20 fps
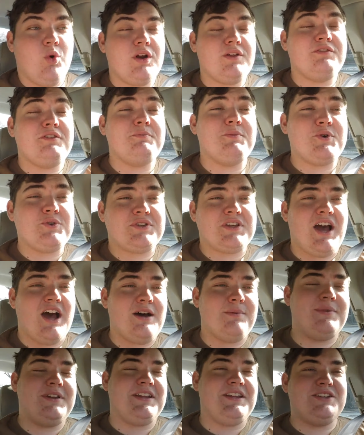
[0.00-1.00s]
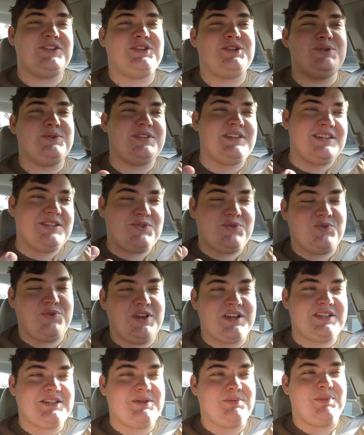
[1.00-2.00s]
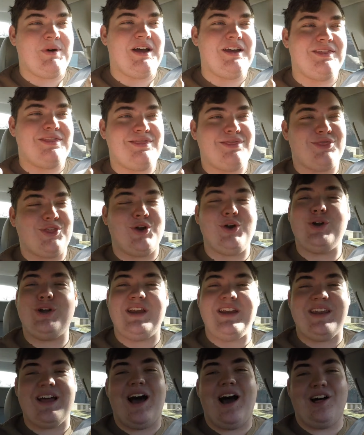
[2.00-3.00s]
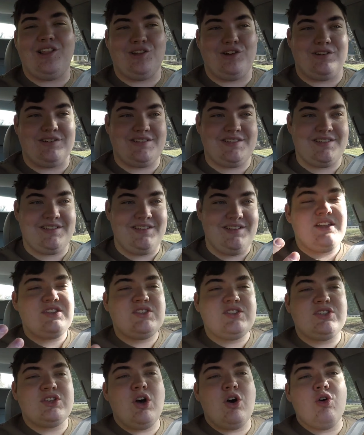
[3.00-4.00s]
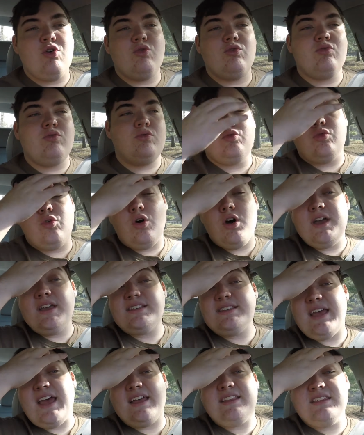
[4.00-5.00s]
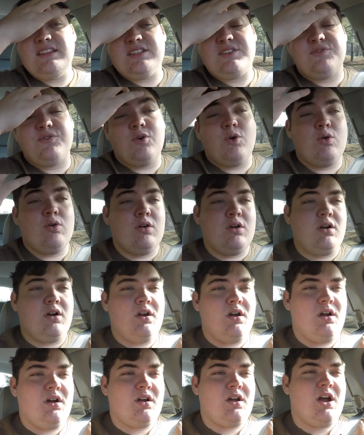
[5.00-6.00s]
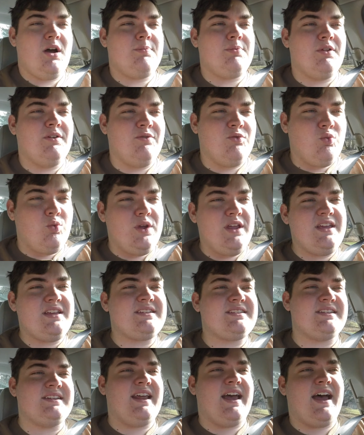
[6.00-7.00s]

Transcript: One of the most common issues is fixed by $30. And so Roy has had this for couple of weeks